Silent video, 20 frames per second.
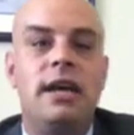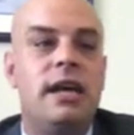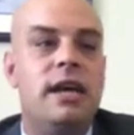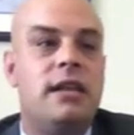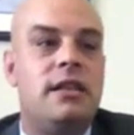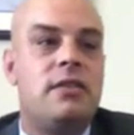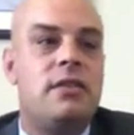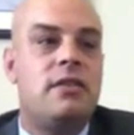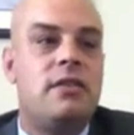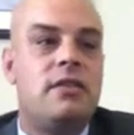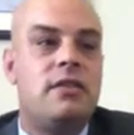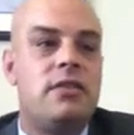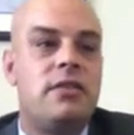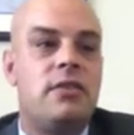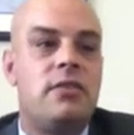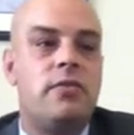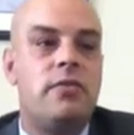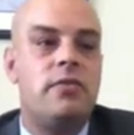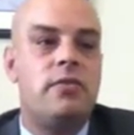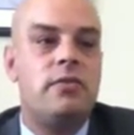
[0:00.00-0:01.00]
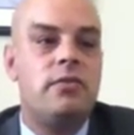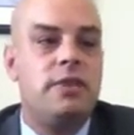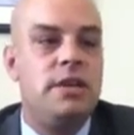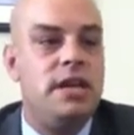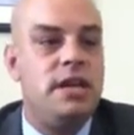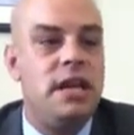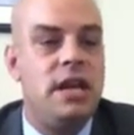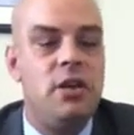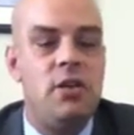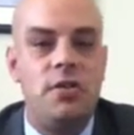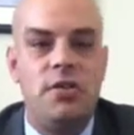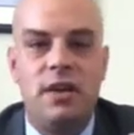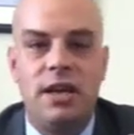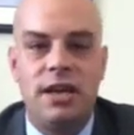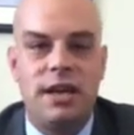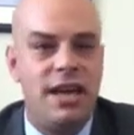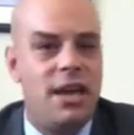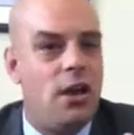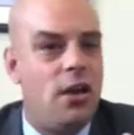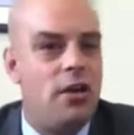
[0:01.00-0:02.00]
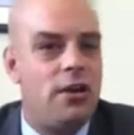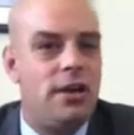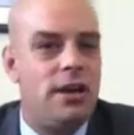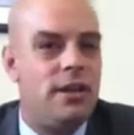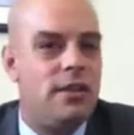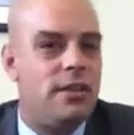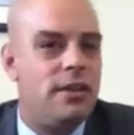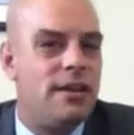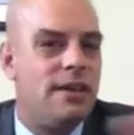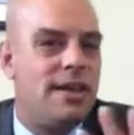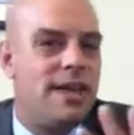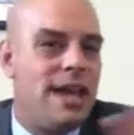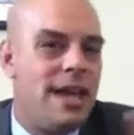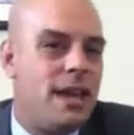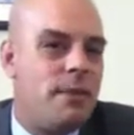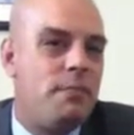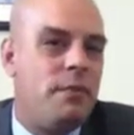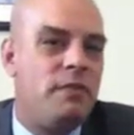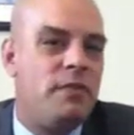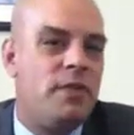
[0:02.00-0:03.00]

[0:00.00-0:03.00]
It's near the camp